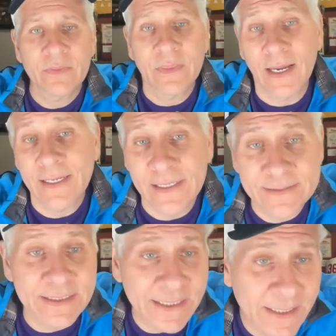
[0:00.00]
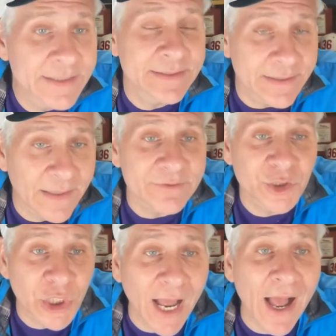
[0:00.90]
I guess the Kings still have a
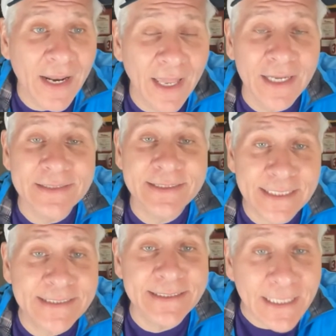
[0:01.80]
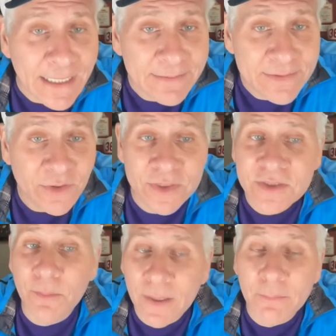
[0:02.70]
shot at a 6 seed. So this is
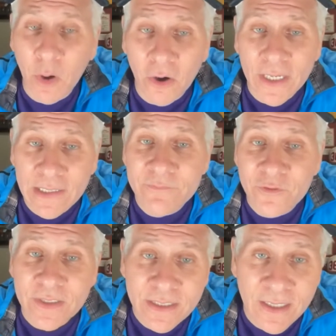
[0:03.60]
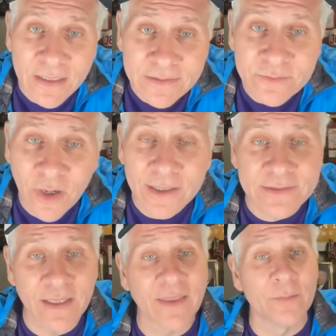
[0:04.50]
a big ball game for the Kings, right?
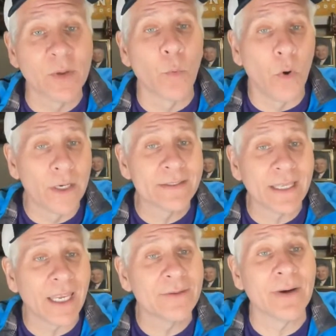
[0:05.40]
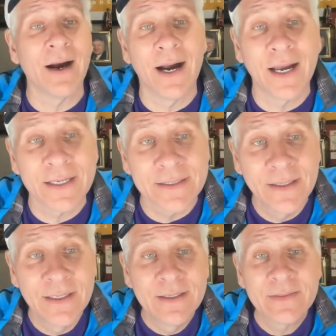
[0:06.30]
Because then they'll be 1 game behind
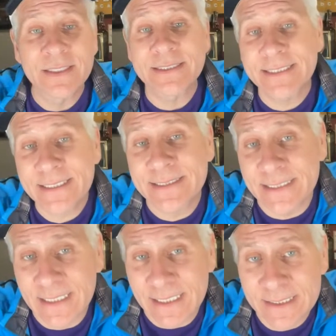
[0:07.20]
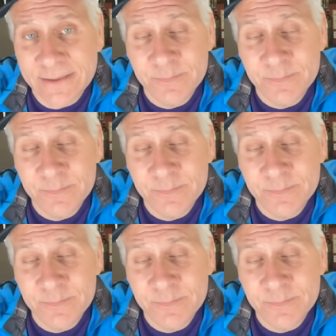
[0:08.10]
the 6 seed,